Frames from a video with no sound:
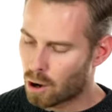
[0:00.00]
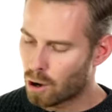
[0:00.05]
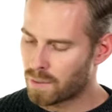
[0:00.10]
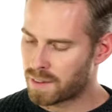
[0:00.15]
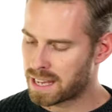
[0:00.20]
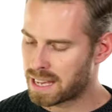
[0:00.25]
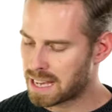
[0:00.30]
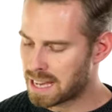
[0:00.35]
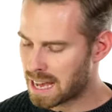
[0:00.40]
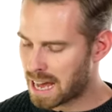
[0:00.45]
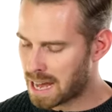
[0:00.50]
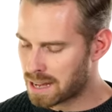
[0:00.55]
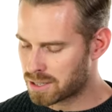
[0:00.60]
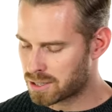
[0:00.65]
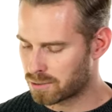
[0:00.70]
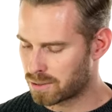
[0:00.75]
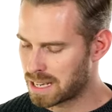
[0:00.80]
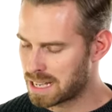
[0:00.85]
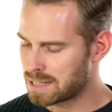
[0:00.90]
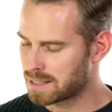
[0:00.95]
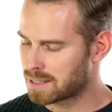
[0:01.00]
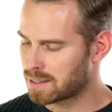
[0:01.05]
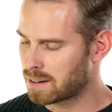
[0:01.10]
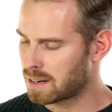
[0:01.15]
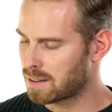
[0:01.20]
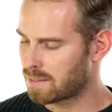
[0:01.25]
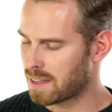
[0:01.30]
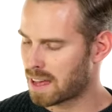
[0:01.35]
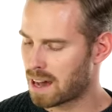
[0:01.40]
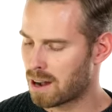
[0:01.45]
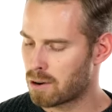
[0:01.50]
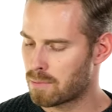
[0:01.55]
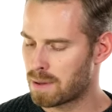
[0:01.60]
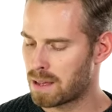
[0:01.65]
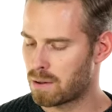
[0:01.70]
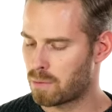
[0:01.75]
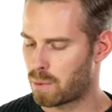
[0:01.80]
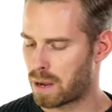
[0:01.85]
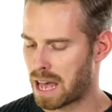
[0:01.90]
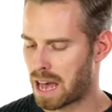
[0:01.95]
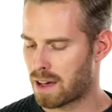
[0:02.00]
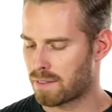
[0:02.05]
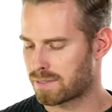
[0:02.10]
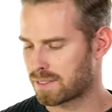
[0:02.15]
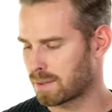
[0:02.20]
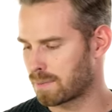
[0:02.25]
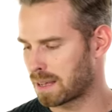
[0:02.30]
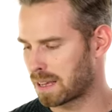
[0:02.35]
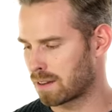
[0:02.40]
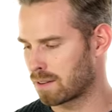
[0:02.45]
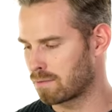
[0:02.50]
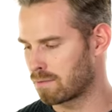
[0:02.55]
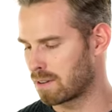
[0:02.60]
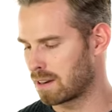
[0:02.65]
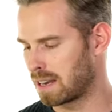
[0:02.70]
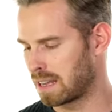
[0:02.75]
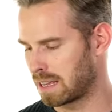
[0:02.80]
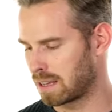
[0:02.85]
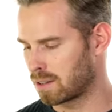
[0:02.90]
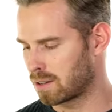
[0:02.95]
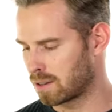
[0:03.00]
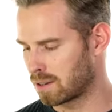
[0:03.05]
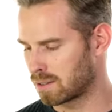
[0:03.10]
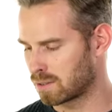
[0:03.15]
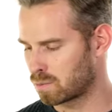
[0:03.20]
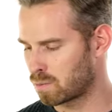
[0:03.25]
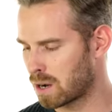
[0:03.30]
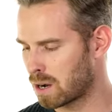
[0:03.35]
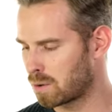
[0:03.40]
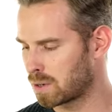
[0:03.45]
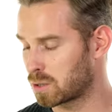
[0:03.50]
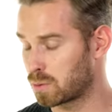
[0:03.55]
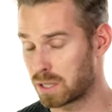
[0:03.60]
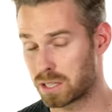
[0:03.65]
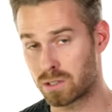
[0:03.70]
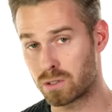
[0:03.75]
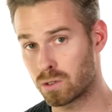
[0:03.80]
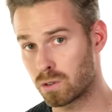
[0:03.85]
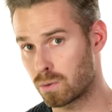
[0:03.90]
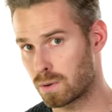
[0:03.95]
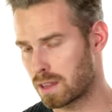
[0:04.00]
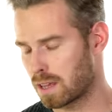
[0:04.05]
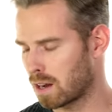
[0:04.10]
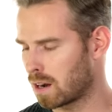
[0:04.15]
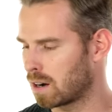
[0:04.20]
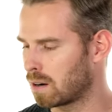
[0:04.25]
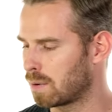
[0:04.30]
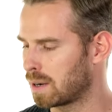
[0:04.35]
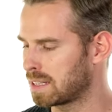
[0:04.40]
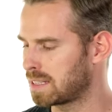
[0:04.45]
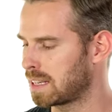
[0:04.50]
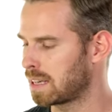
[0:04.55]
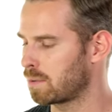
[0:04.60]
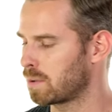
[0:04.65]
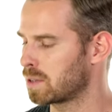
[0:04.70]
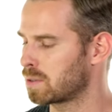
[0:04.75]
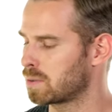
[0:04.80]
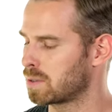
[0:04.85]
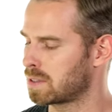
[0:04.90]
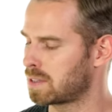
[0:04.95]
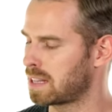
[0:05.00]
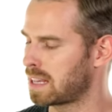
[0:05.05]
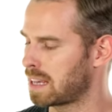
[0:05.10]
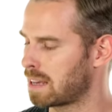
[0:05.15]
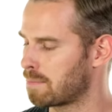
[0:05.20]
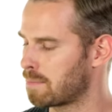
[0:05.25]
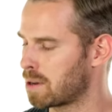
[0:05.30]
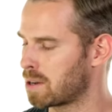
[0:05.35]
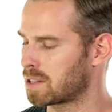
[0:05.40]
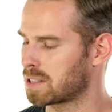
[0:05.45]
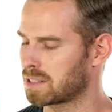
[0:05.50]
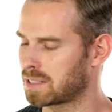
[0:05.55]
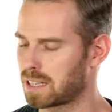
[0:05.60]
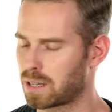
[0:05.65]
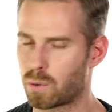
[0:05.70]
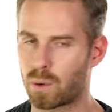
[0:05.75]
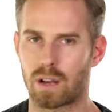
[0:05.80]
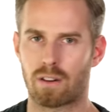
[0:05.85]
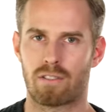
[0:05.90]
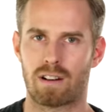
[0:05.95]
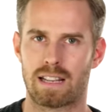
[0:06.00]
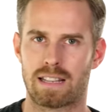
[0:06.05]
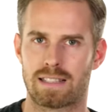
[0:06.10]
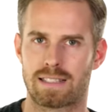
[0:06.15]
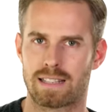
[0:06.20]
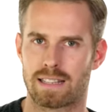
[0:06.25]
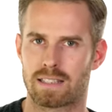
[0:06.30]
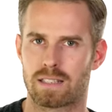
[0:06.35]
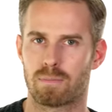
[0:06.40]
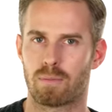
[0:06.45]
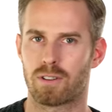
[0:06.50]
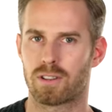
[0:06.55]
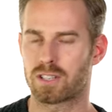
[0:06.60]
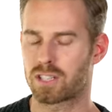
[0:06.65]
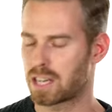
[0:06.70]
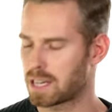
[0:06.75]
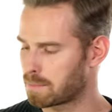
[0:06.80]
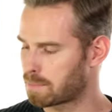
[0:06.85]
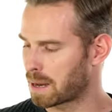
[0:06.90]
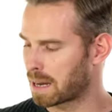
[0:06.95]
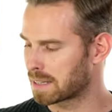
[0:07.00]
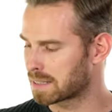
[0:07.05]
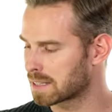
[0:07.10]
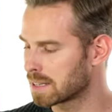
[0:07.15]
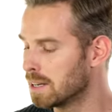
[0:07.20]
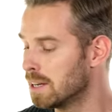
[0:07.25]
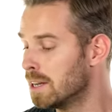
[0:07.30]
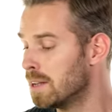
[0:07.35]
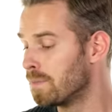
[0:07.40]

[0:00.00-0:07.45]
On the actual inside of the helmet, we have something really good as well, which we saw with the RYD, which was the emergency quick release system on the cheek pads.